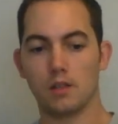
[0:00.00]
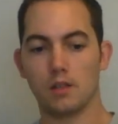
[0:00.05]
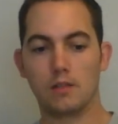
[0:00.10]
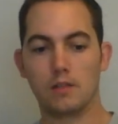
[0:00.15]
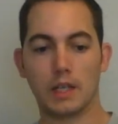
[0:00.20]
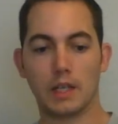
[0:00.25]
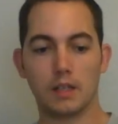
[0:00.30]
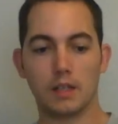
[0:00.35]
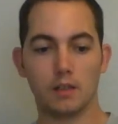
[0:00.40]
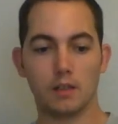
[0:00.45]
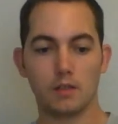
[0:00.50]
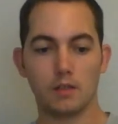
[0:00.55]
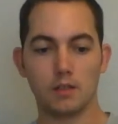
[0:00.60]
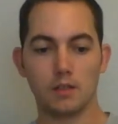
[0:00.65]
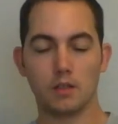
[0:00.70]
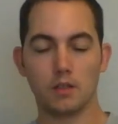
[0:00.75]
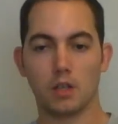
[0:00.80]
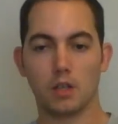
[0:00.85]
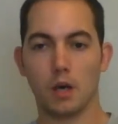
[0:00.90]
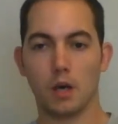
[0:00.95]
Secondly,
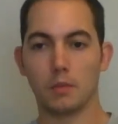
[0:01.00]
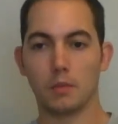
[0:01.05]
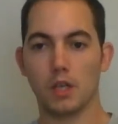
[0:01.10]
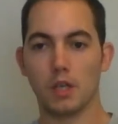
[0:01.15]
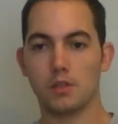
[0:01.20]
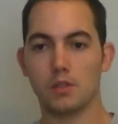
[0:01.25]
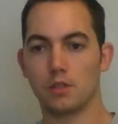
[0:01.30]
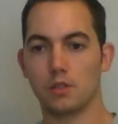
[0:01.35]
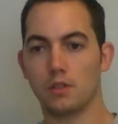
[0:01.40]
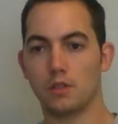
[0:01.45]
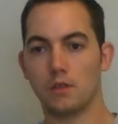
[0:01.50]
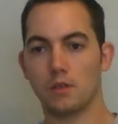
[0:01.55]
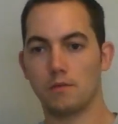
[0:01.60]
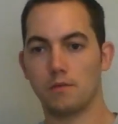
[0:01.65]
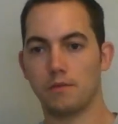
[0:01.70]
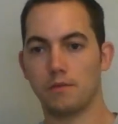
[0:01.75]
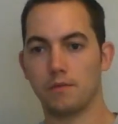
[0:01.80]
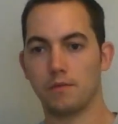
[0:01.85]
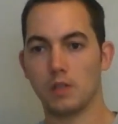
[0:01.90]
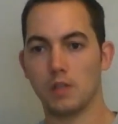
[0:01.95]
the combination of
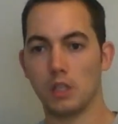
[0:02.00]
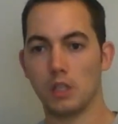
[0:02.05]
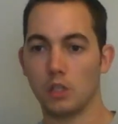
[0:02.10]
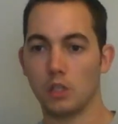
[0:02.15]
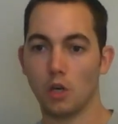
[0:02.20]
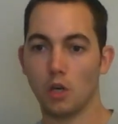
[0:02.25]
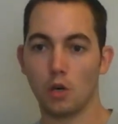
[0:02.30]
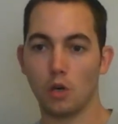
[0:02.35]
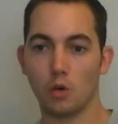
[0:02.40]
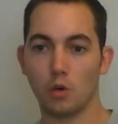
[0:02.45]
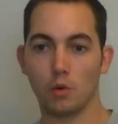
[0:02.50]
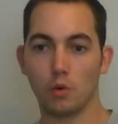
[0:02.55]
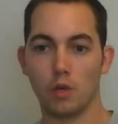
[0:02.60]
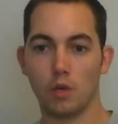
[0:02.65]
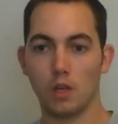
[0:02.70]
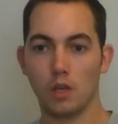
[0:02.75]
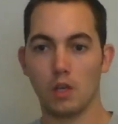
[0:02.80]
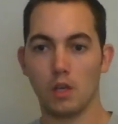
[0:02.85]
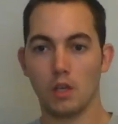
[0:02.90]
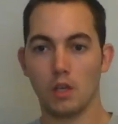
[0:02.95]
ego,
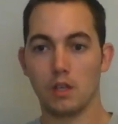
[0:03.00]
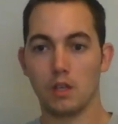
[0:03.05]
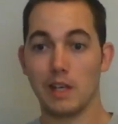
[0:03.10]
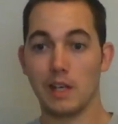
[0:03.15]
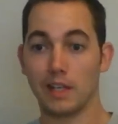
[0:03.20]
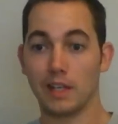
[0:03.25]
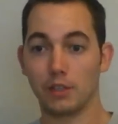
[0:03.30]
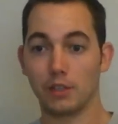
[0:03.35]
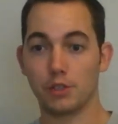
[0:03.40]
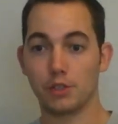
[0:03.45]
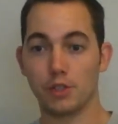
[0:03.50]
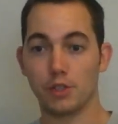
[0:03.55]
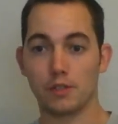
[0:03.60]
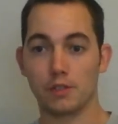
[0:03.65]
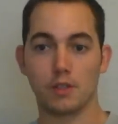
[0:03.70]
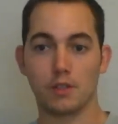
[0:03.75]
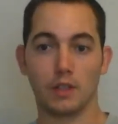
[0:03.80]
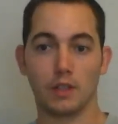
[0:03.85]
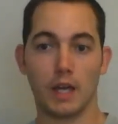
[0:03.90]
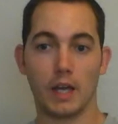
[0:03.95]

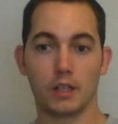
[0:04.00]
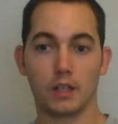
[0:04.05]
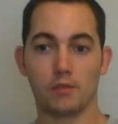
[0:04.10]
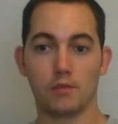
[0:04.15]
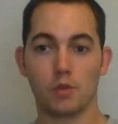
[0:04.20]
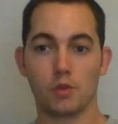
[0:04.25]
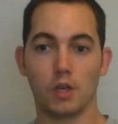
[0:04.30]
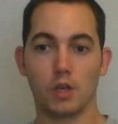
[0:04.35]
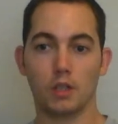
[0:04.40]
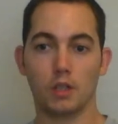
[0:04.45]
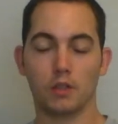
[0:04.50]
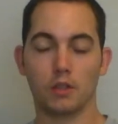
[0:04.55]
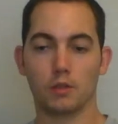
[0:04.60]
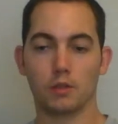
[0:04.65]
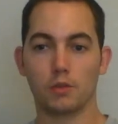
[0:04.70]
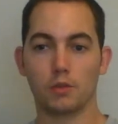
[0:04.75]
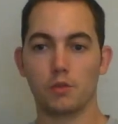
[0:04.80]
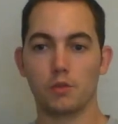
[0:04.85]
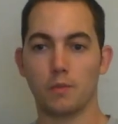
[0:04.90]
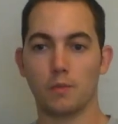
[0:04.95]
negligence, and lack of training on the
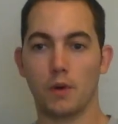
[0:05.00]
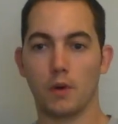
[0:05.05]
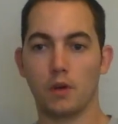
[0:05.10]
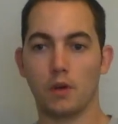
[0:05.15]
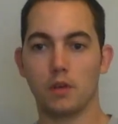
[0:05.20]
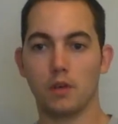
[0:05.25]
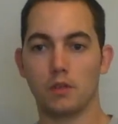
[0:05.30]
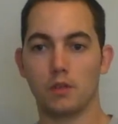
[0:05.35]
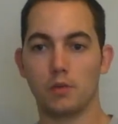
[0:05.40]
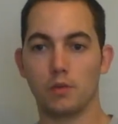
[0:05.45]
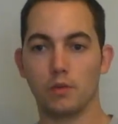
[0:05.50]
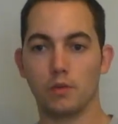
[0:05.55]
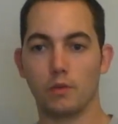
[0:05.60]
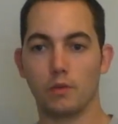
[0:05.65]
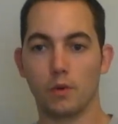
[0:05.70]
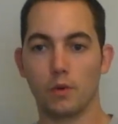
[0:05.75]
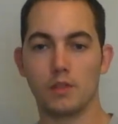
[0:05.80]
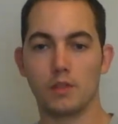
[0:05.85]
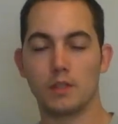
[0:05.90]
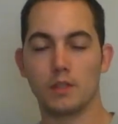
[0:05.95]
crew's part to
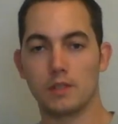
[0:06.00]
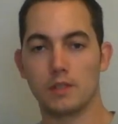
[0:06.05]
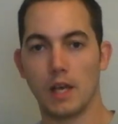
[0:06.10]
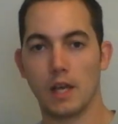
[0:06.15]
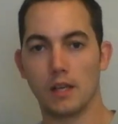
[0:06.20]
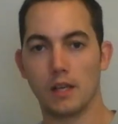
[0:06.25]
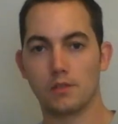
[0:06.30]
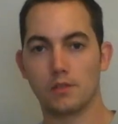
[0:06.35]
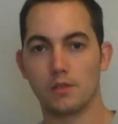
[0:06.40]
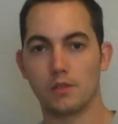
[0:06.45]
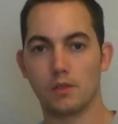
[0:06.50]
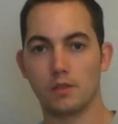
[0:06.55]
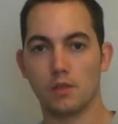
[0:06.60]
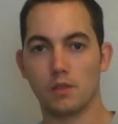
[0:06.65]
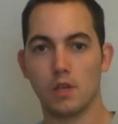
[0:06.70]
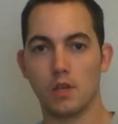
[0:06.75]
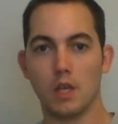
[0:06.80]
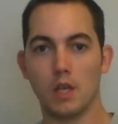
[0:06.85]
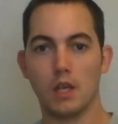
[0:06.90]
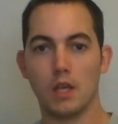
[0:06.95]
avoid a disaster.
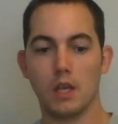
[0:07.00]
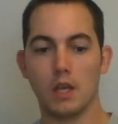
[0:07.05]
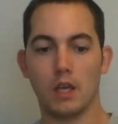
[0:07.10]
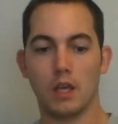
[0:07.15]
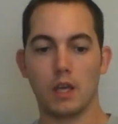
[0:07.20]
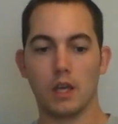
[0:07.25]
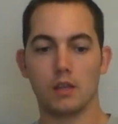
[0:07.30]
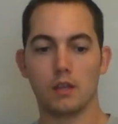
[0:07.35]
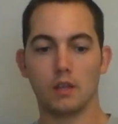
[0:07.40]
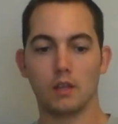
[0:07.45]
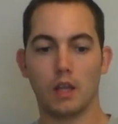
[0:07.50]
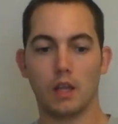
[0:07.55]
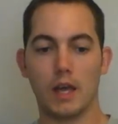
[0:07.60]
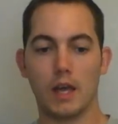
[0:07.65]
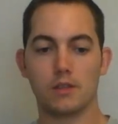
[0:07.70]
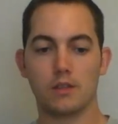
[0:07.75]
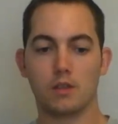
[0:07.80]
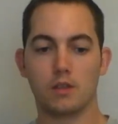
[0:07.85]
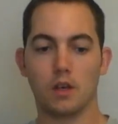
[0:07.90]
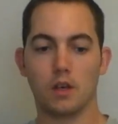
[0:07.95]
And the
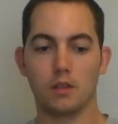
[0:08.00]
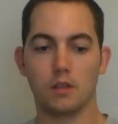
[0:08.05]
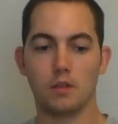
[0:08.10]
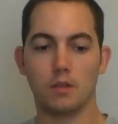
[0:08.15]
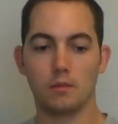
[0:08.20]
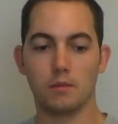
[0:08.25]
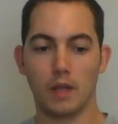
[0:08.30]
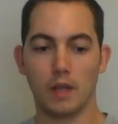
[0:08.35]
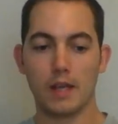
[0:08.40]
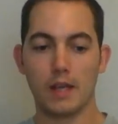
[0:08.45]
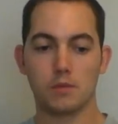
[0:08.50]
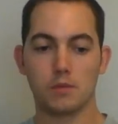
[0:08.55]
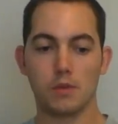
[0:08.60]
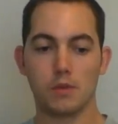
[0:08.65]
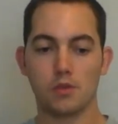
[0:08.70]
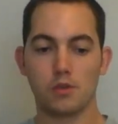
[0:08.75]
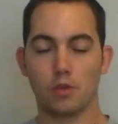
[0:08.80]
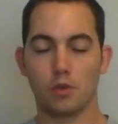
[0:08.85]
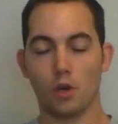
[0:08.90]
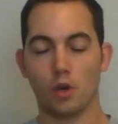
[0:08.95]
last
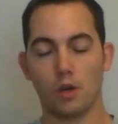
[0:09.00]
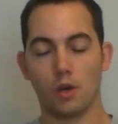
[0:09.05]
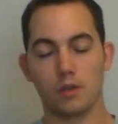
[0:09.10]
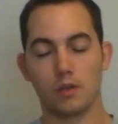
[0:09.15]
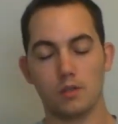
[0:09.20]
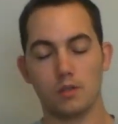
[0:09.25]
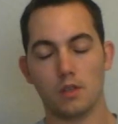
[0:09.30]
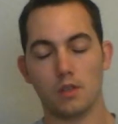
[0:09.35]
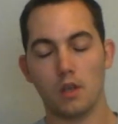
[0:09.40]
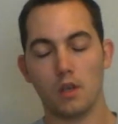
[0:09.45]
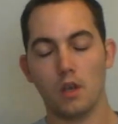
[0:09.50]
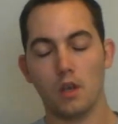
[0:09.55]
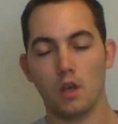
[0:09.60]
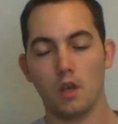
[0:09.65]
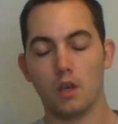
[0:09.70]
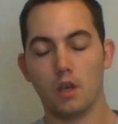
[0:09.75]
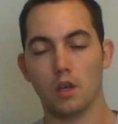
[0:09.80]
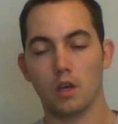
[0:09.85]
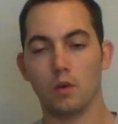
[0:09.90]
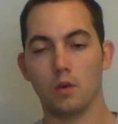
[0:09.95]
major cause
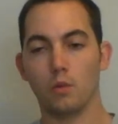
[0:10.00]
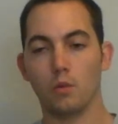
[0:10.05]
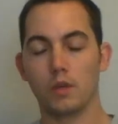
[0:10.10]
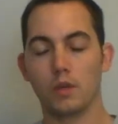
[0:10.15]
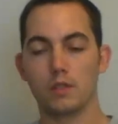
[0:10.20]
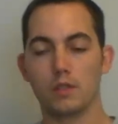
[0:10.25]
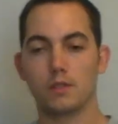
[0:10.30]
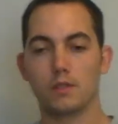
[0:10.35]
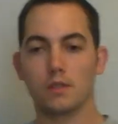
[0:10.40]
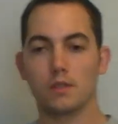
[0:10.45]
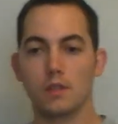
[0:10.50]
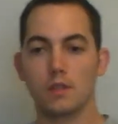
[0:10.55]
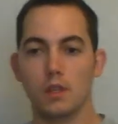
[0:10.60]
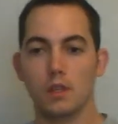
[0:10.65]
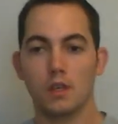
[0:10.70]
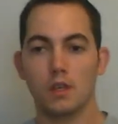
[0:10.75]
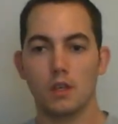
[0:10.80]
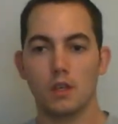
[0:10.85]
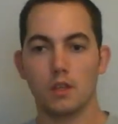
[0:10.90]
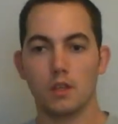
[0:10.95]
was
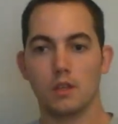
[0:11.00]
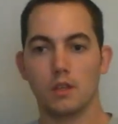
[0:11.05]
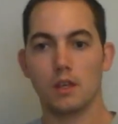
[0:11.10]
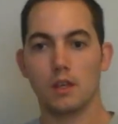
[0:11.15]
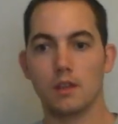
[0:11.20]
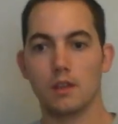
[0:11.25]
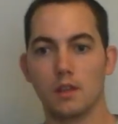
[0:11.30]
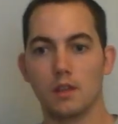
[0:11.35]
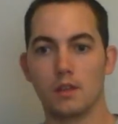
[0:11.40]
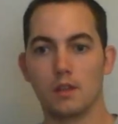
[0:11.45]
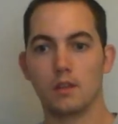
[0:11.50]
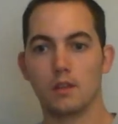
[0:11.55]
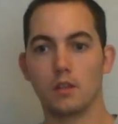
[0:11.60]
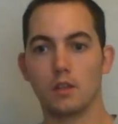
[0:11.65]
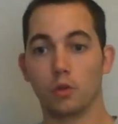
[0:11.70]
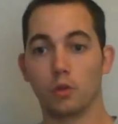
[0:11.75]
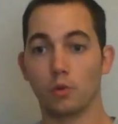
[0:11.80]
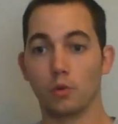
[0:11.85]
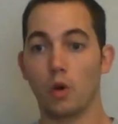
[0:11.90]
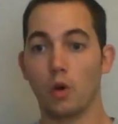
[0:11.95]
that the
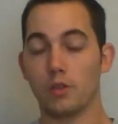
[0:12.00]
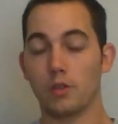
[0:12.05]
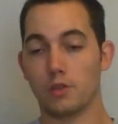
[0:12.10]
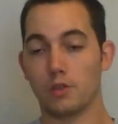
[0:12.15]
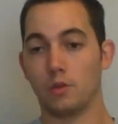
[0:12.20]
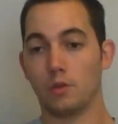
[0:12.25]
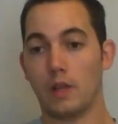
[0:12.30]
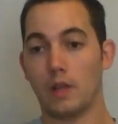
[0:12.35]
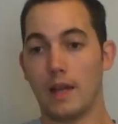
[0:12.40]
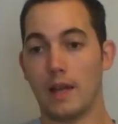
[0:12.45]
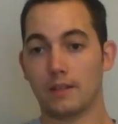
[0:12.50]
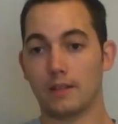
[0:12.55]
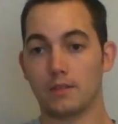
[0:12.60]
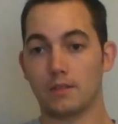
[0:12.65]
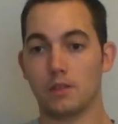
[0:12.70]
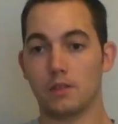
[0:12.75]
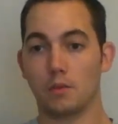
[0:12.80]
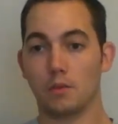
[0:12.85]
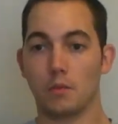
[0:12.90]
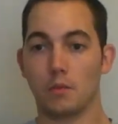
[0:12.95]
crew also lacked
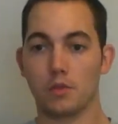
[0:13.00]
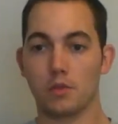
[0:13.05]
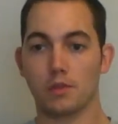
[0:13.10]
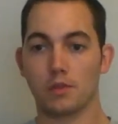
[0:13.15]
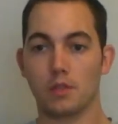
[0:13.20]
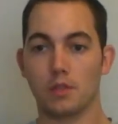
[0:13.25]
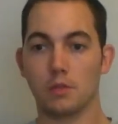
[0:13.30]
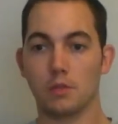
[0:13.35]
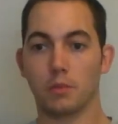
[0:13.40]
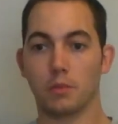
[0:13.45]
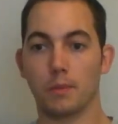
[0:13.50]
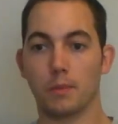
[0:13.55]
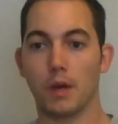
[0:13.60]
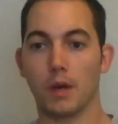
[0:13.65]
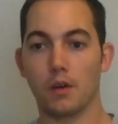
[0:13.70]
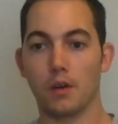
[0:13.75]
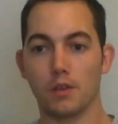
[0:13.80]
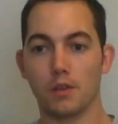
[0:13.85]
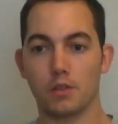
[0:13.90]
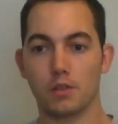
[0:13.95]
emergency
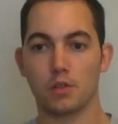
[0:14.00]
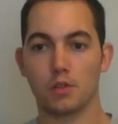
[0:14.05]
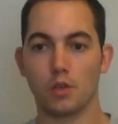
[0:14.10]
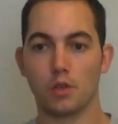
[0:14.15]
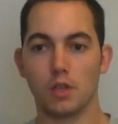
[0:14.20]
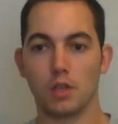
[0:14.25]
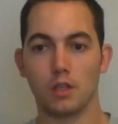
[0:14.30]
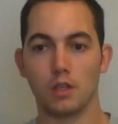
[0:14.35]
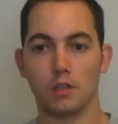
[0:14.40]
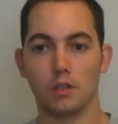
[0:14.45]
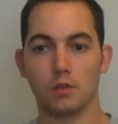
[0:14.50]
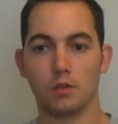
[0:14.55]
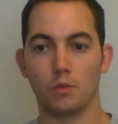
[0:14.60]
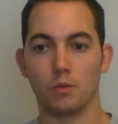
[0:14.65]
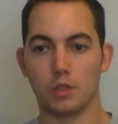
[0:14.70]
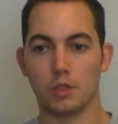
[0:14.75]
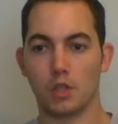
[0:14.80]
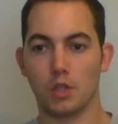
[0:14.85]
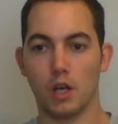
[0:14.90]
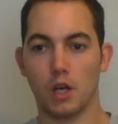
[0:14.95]
preparedness training,
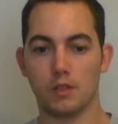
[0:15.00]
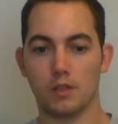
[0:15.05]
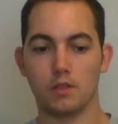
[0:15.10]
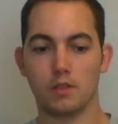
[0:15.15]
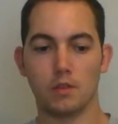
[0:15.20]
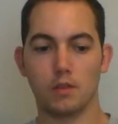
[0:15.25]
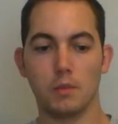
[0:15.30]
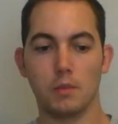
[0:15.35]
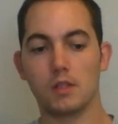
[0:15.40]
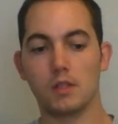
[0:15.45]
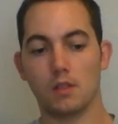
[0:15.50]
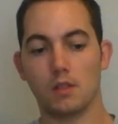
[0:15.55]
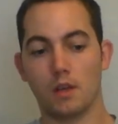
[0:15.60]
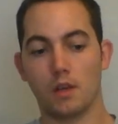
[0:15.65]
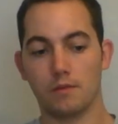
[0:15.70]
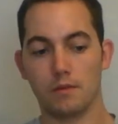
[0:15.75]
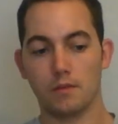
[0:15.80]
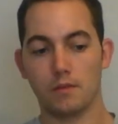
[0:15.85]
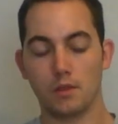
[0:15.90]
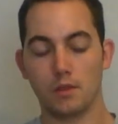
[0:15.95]
which caused an immense
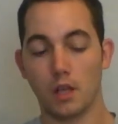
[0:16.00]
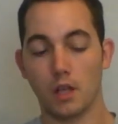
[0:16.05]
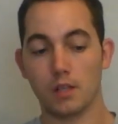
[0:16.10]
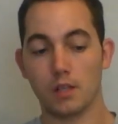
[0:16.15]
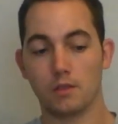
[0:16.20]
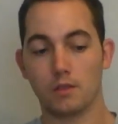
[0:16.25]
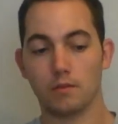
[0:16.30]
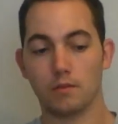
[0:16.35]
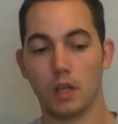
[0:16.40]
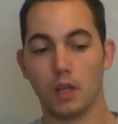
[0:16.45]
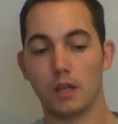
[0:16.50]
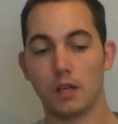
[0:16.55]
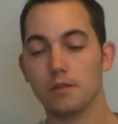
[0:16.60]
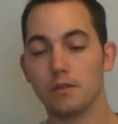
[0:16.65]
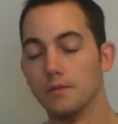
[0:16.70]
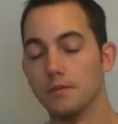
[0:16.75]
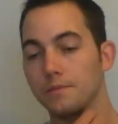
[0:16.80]
loss of life.